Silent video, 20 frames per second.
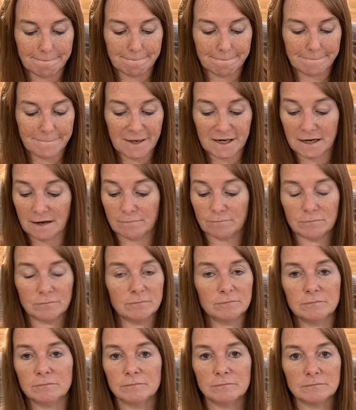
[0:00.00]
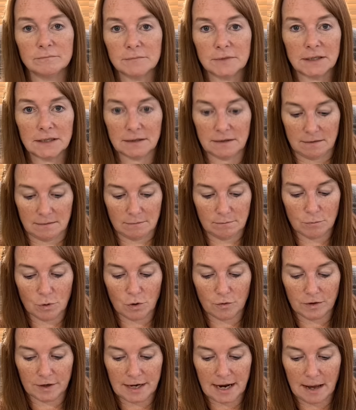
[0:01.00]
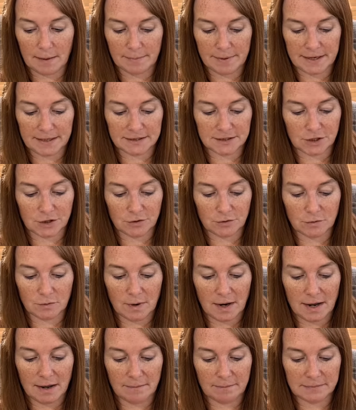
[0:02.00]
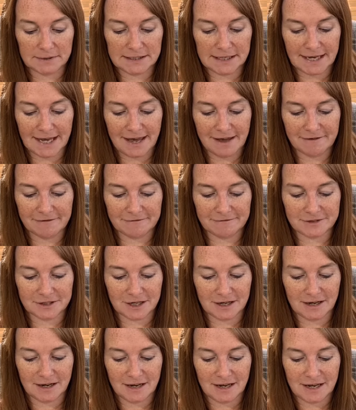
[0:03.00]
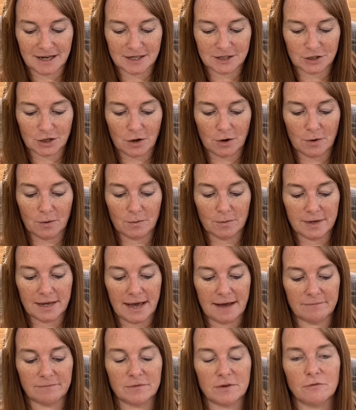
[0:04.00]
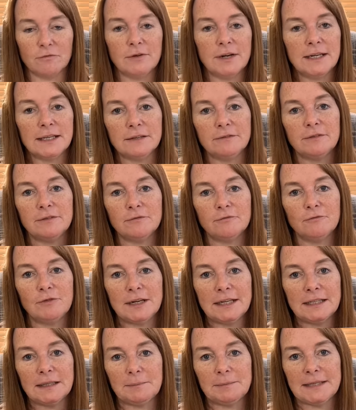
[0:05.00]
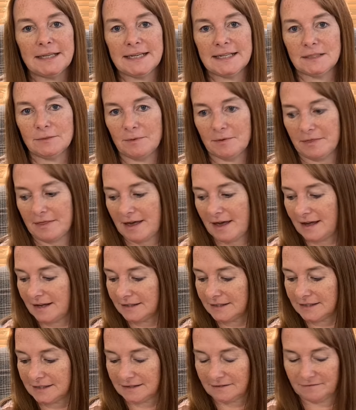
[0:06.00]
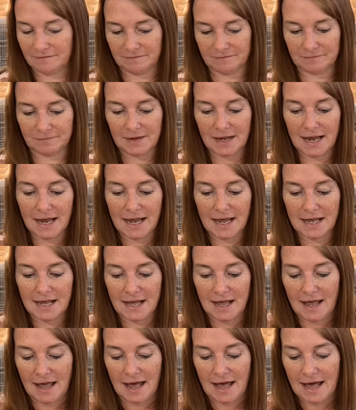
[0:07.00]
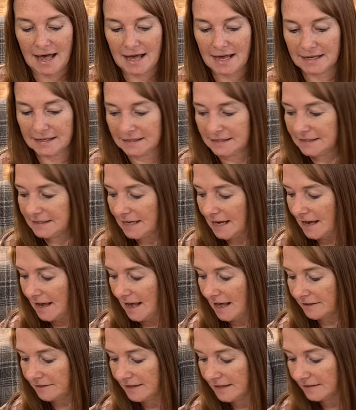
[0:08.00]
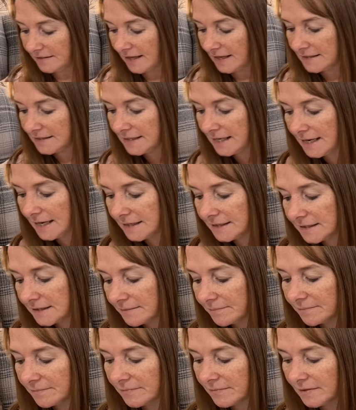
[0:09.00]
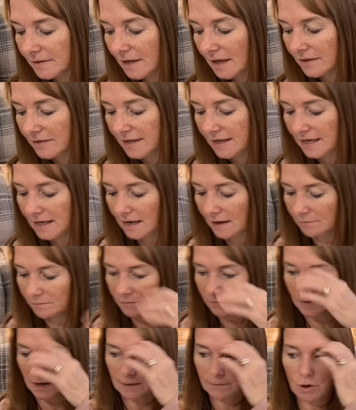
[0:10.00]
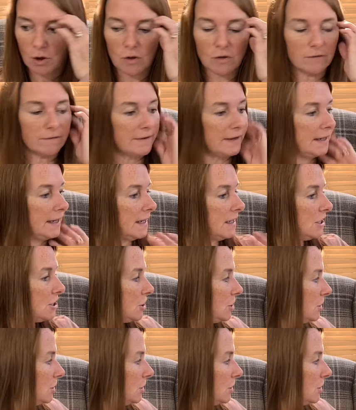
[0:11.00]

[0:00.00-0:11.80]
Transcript: that I'm more than happy to gift. So yeah, really, really pleased with that. And I think that's it. I think I'm all finished,